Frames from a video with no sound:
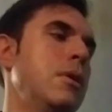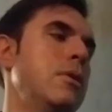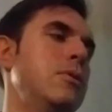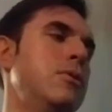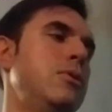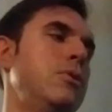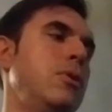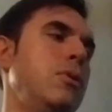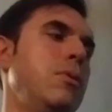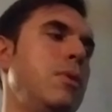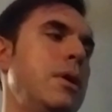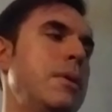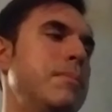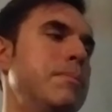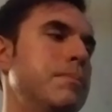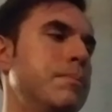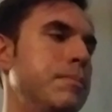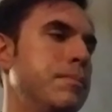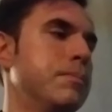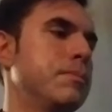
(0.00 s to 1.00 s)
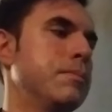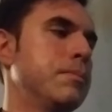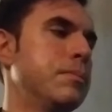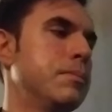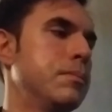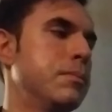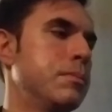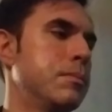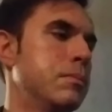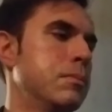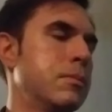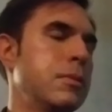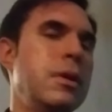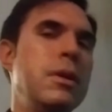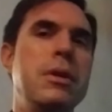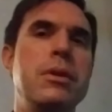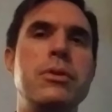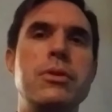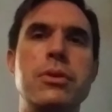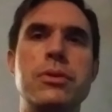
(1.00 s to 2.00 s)
So
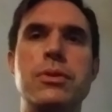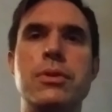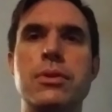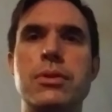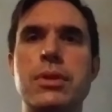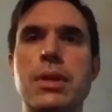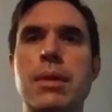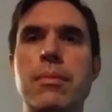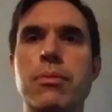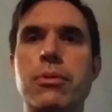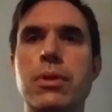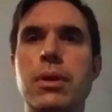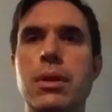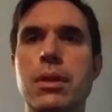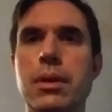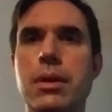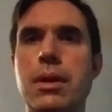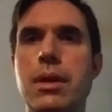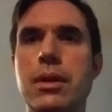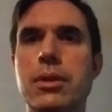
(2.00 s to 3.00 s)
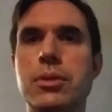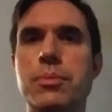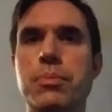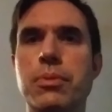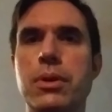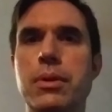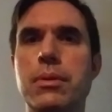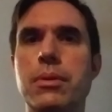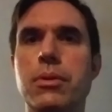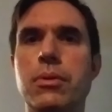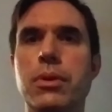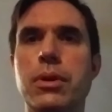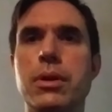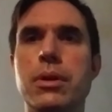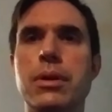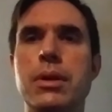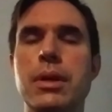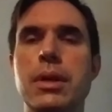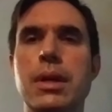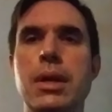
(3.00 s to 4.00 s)
just the same thing like I explained
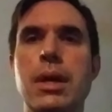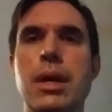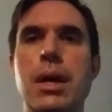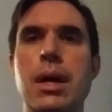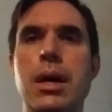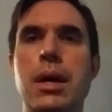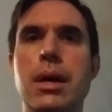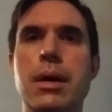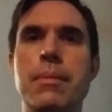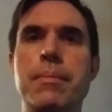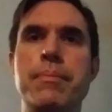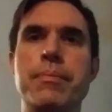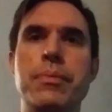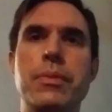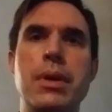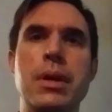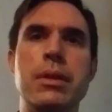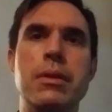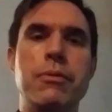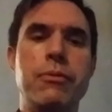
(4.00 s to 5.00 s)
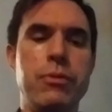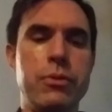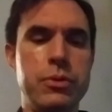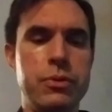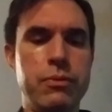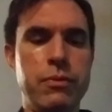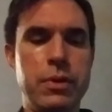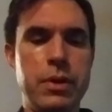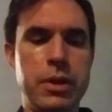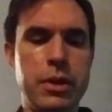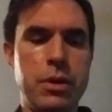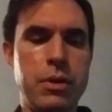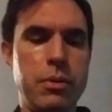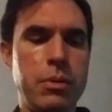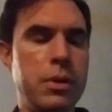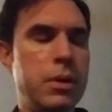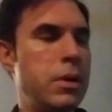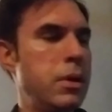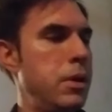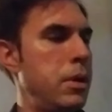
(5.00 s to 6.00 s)
earlier on the first video.